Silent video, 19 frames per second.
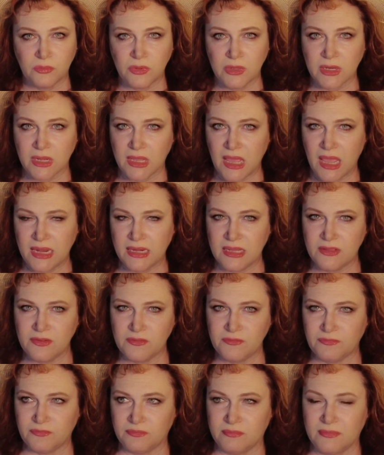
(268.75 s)
were kind
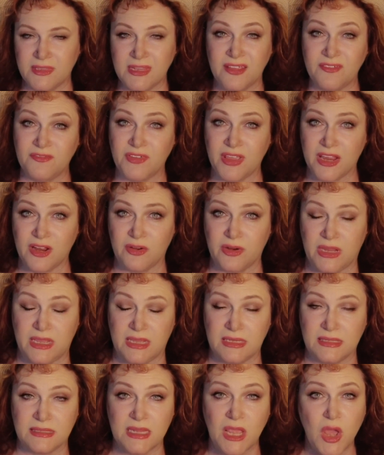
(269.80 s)
of
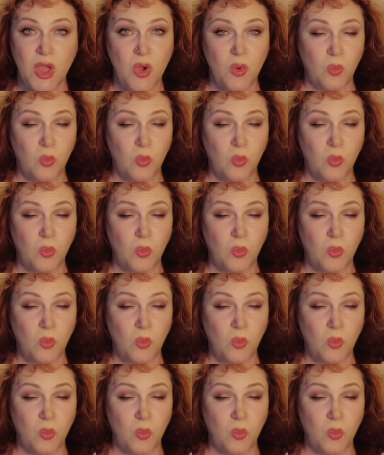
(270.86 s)
nefarious.